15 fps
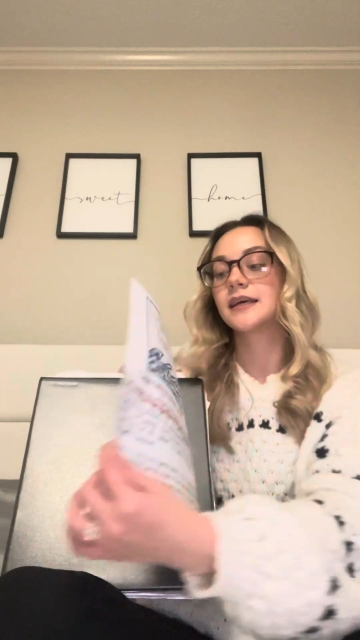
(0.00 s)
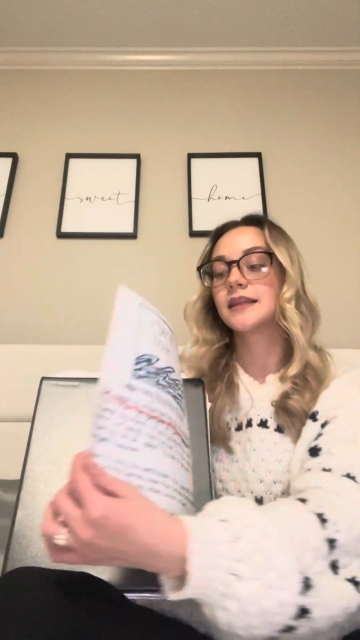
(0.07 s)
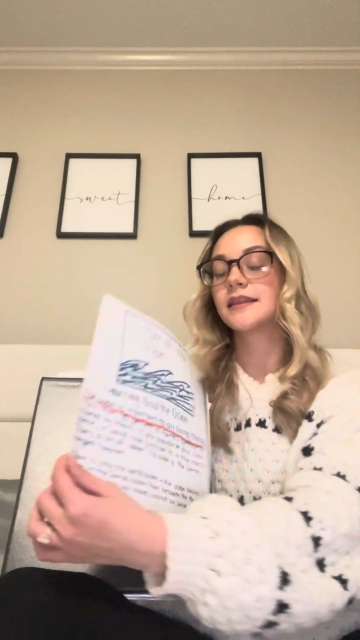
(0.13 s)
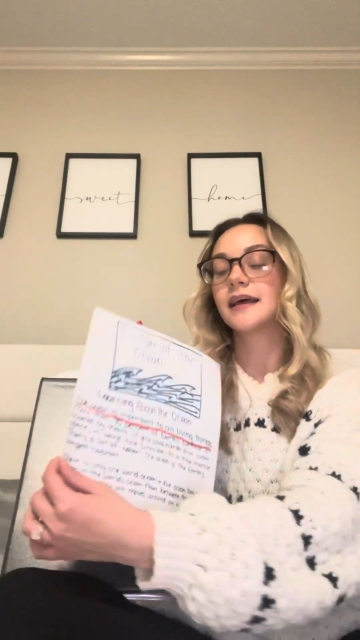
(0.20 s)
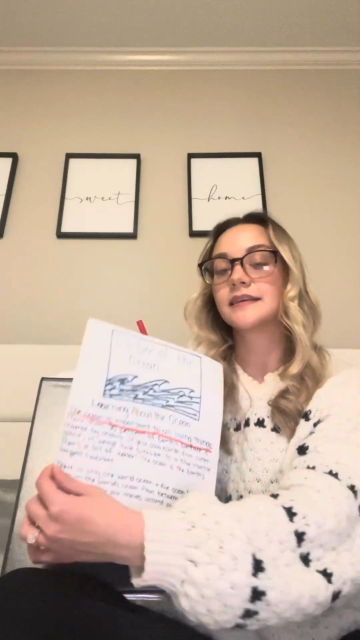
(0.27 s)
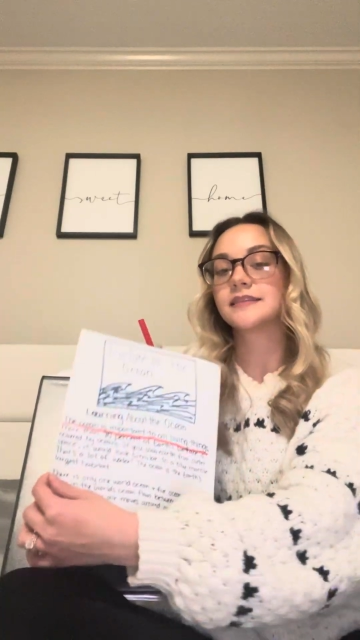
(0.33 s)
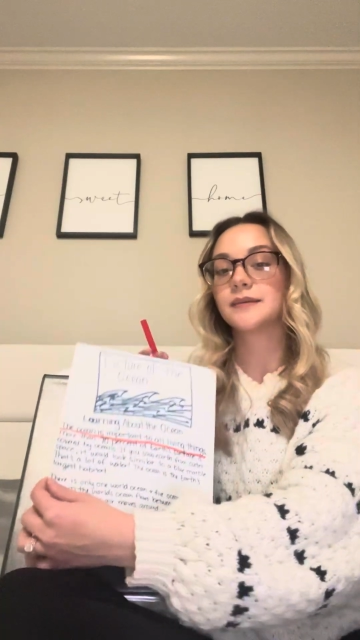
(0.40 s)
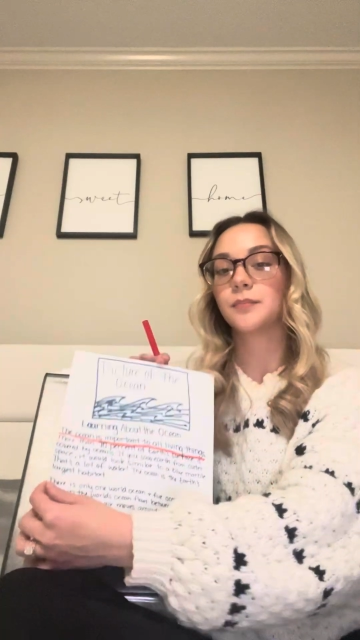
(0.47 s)

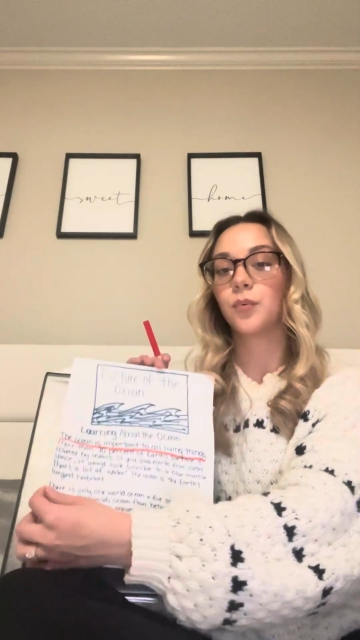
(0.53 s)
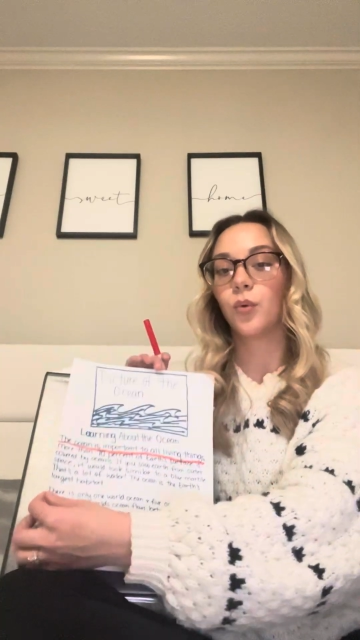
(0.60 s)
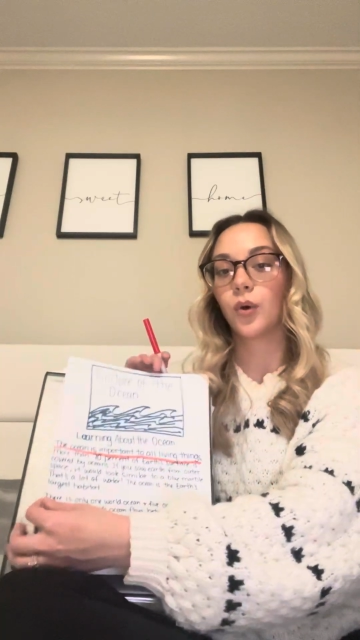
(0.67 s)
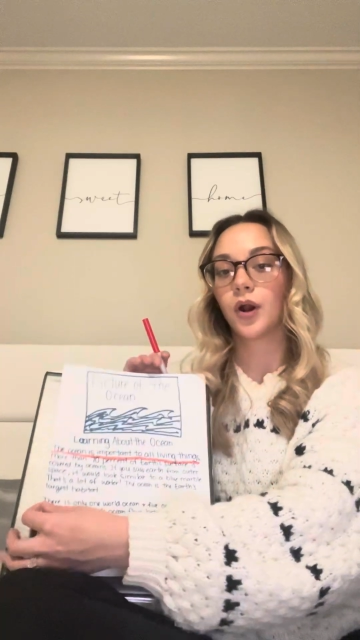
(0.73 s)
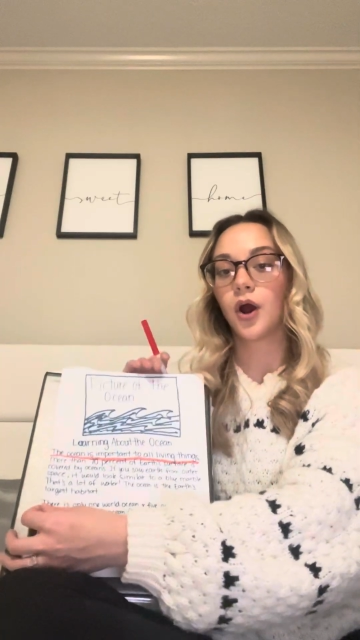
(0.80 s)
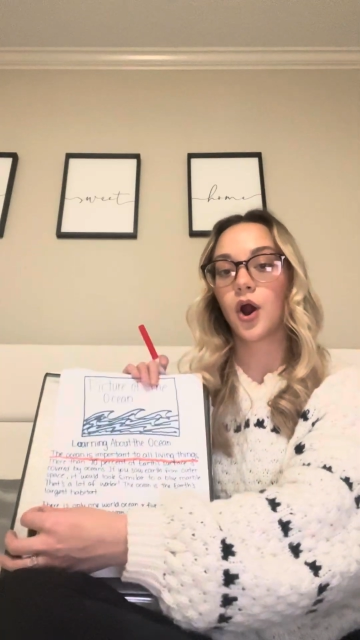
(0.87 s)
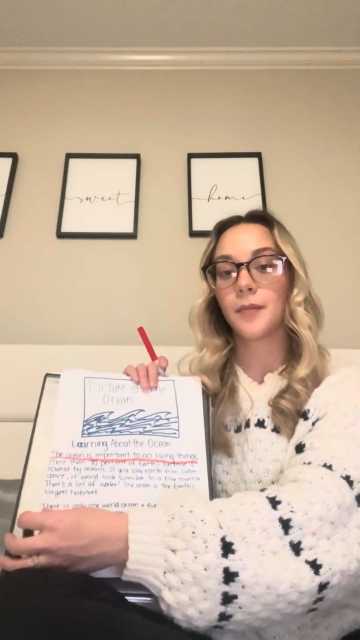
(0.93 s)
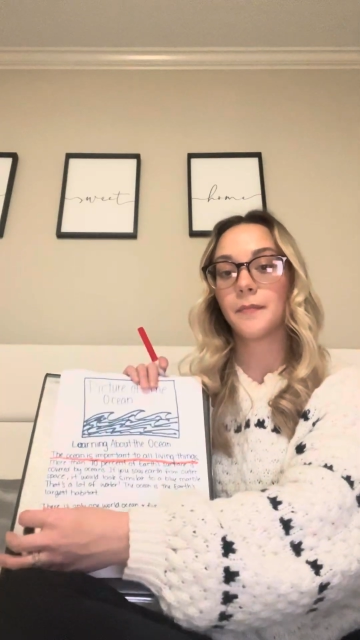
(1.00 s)
that
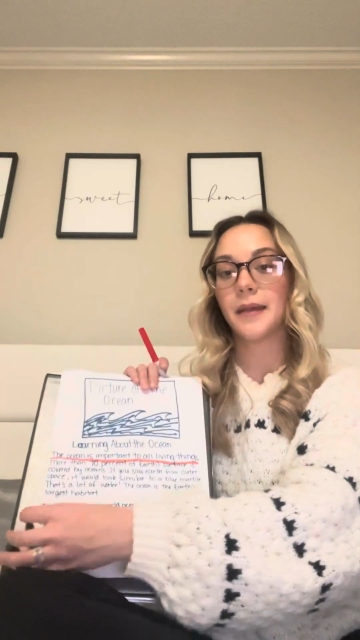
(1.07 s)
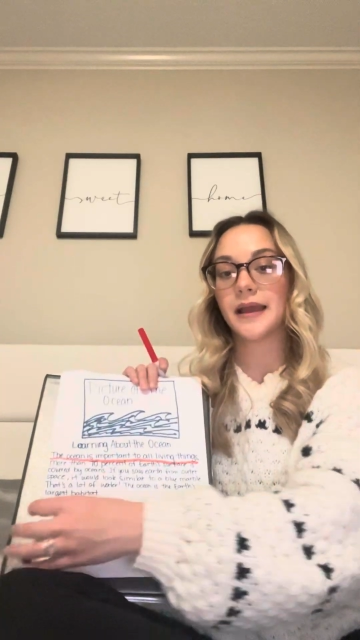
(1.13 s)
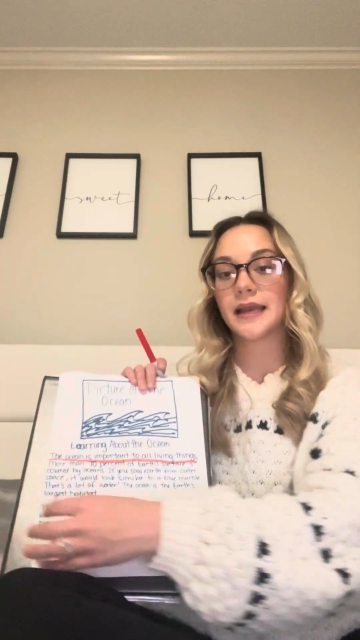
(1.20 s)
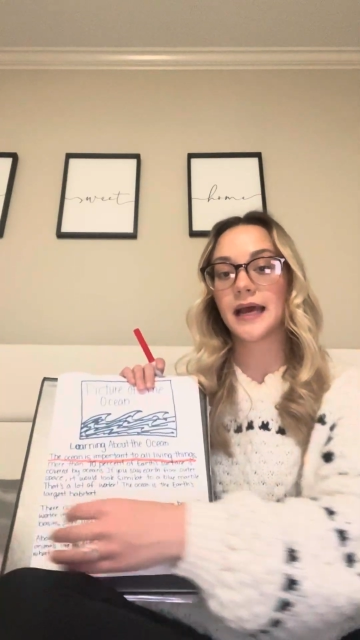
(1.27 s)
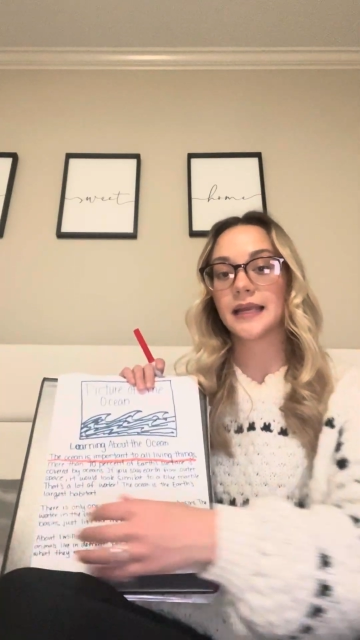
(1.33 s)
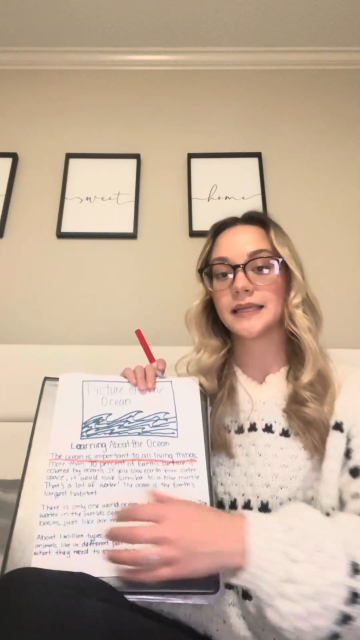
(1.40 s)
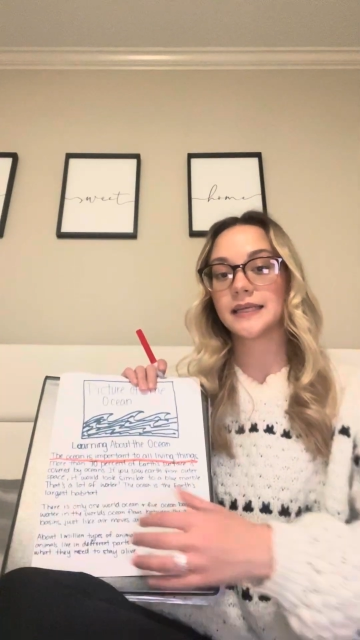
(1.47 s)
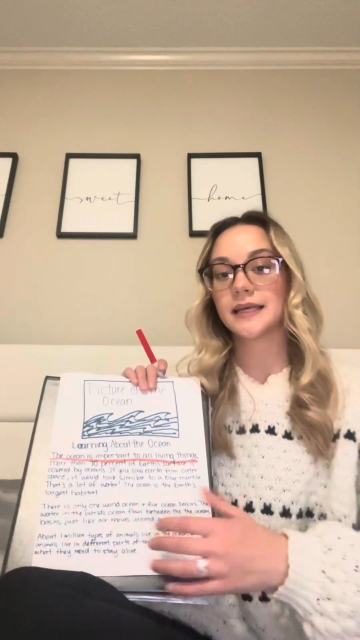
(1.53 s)
support our main
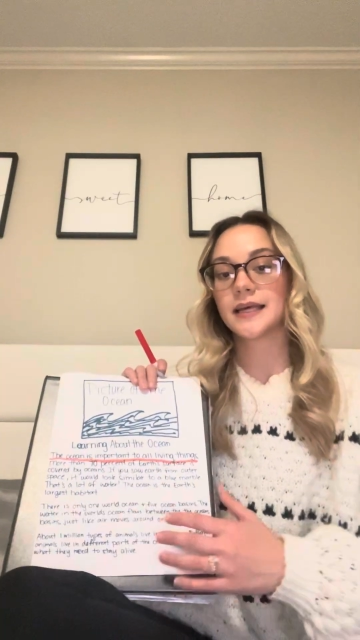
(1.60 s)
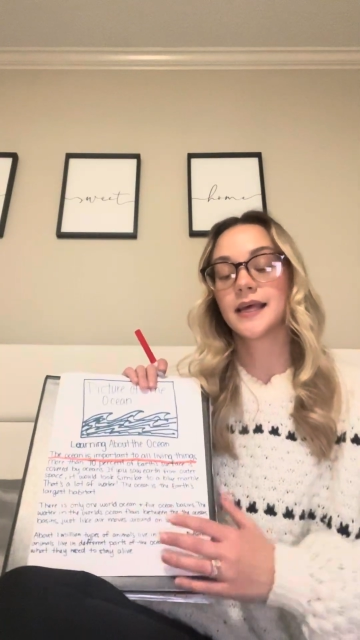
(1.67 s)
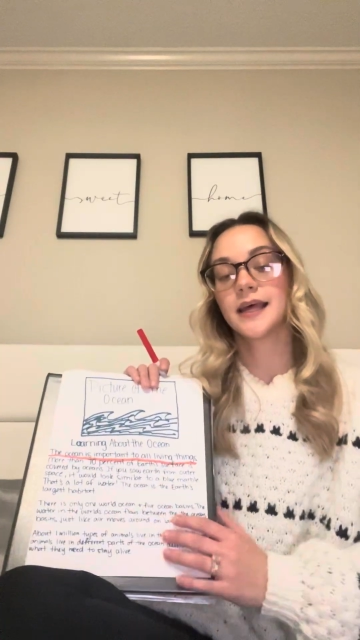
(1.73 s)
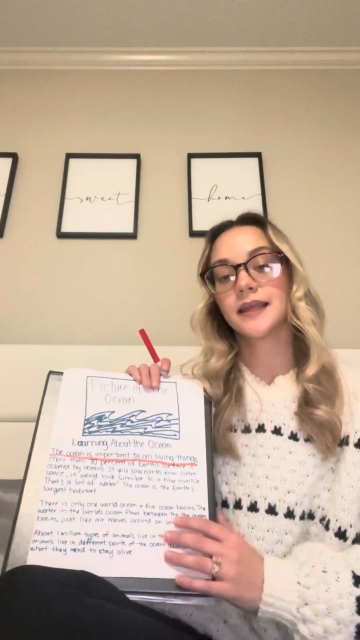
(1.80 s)
idea